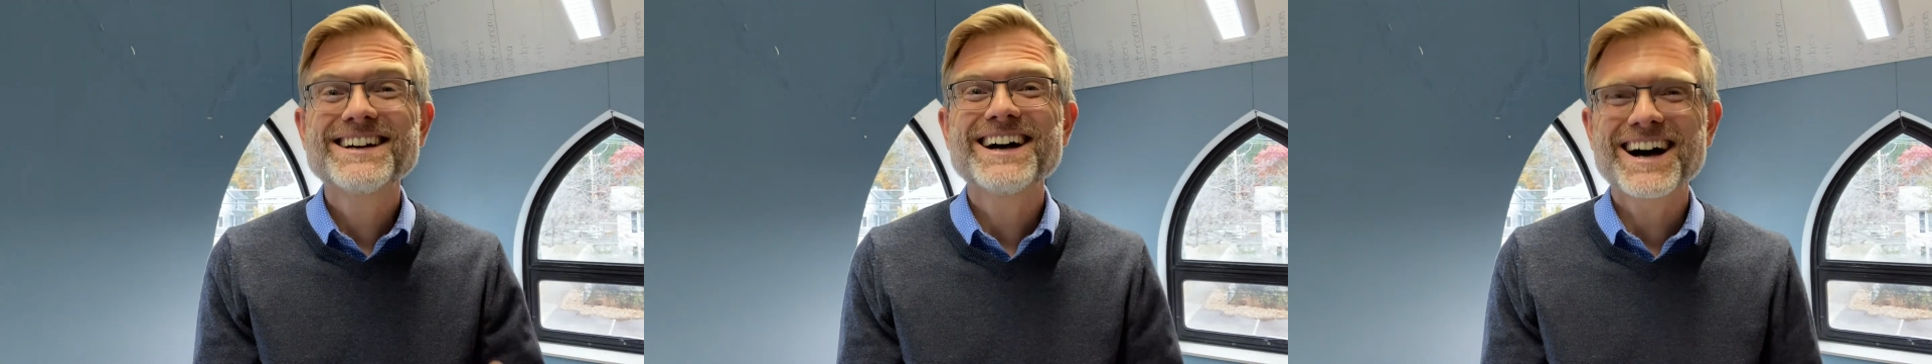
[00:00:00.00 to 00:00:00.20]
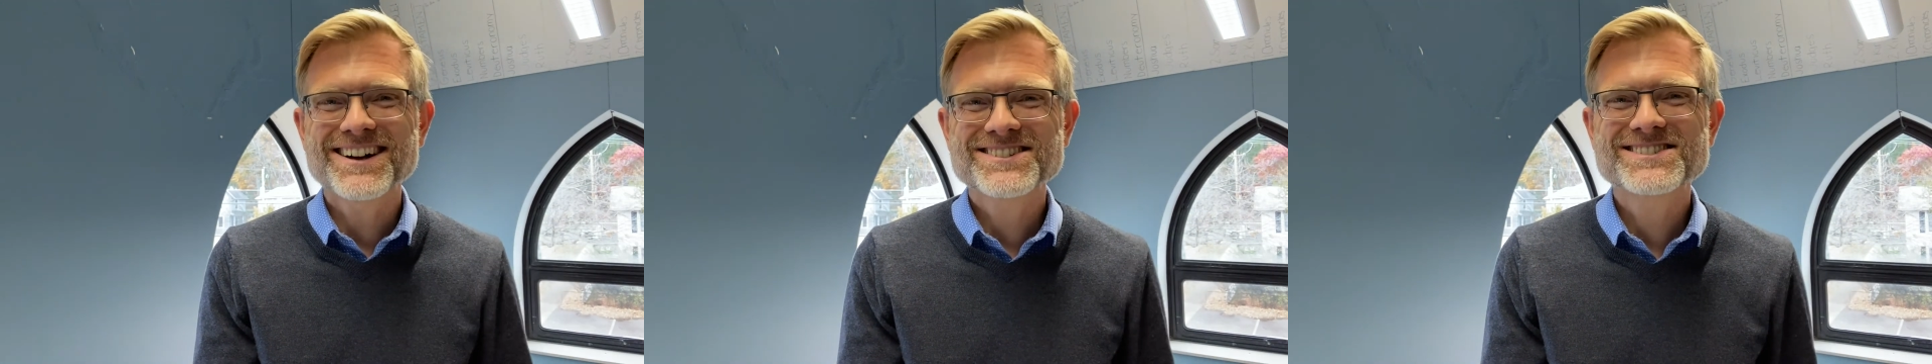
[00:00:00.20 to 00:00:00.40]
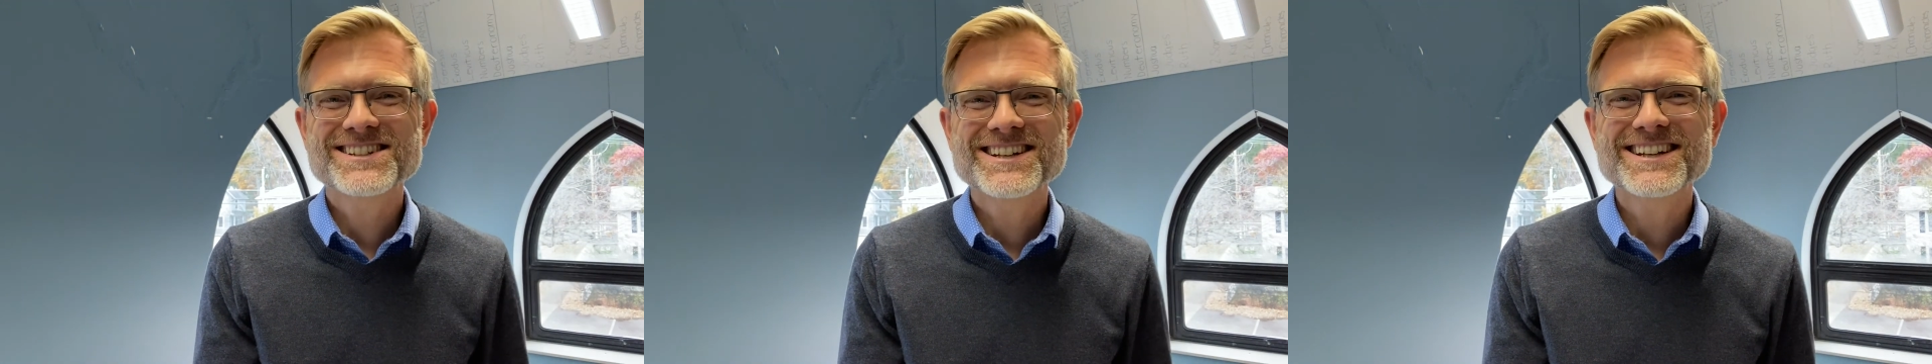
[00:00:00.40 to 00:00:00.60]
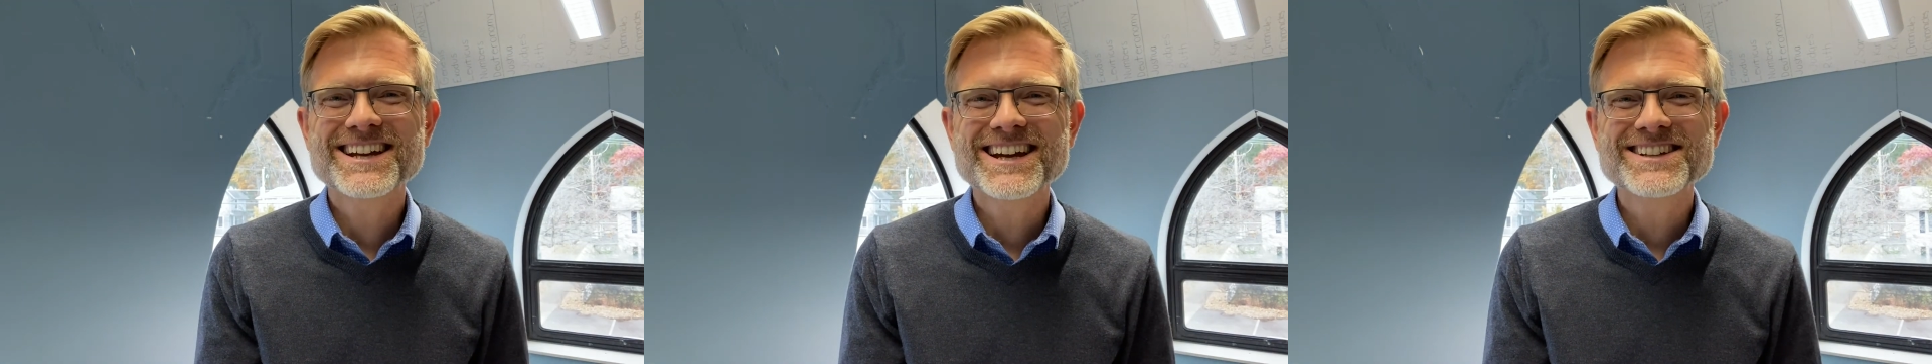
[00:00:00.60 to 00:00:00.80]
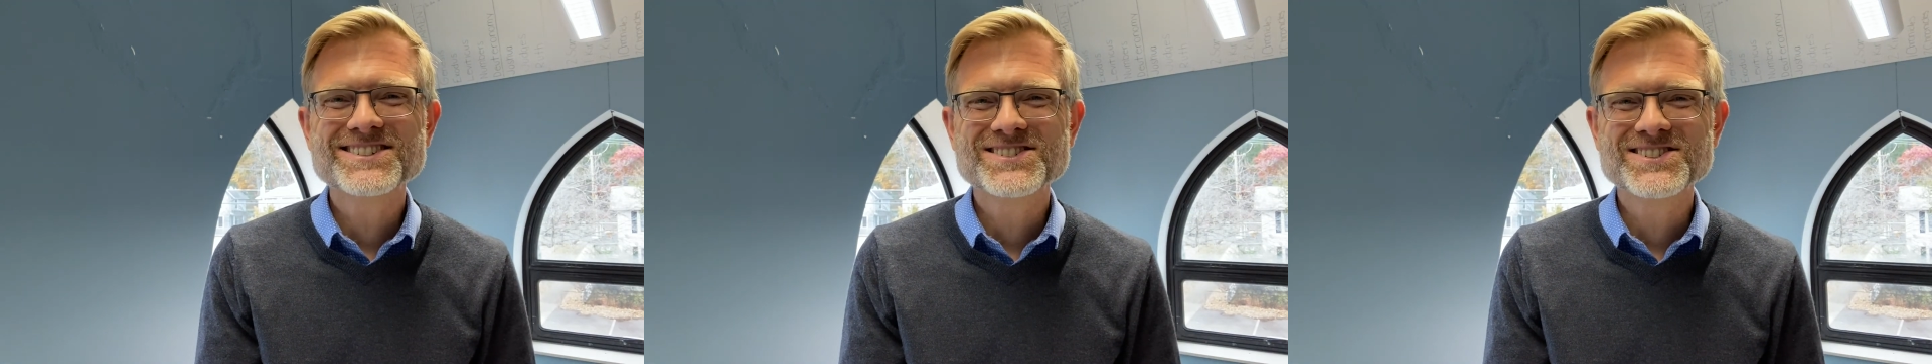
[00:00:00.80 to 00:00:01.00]
I'll see you
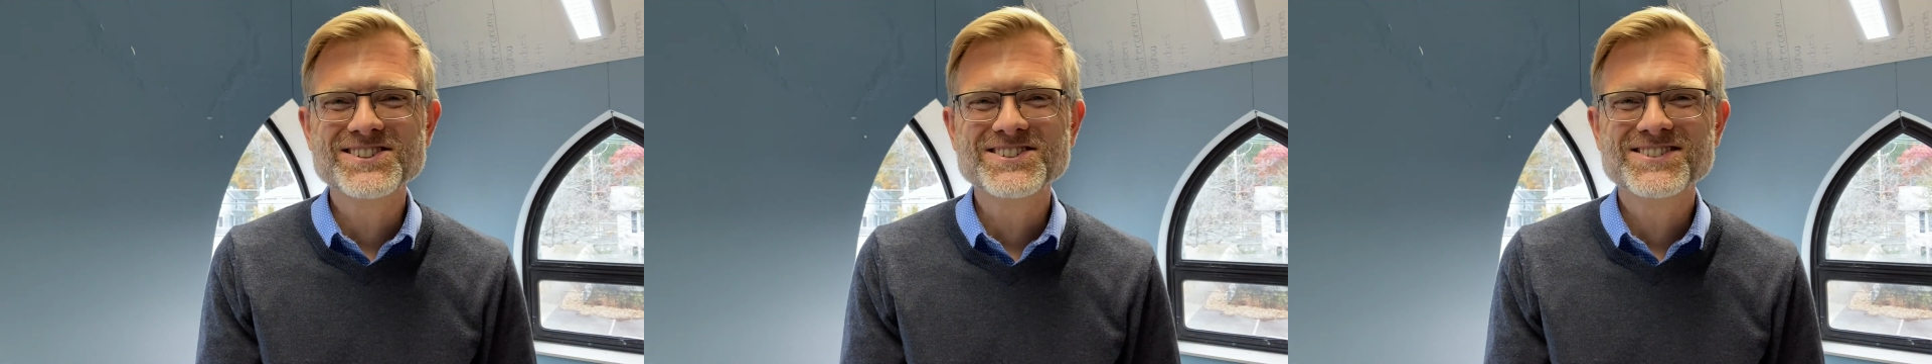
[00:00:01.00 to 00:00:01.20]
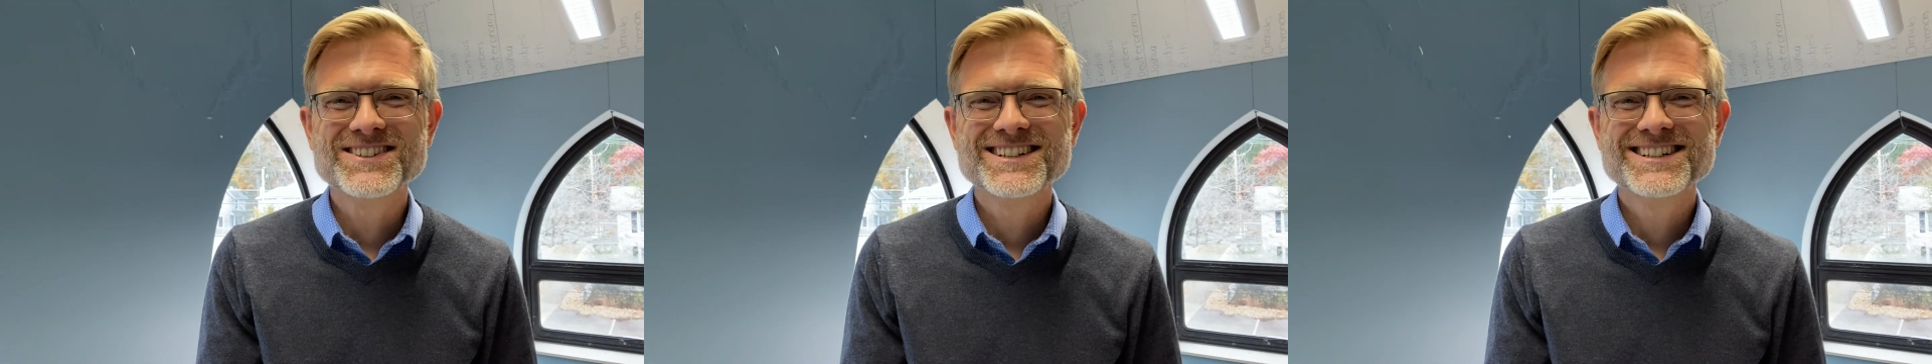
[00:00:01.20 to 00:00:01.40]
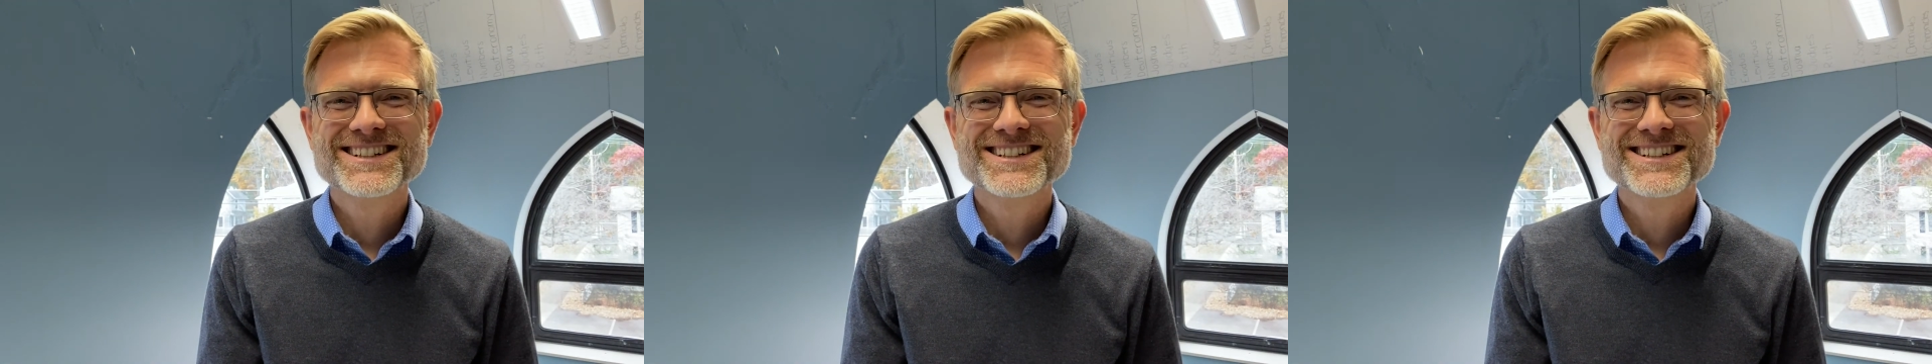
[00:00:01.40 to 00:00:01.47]
again soon.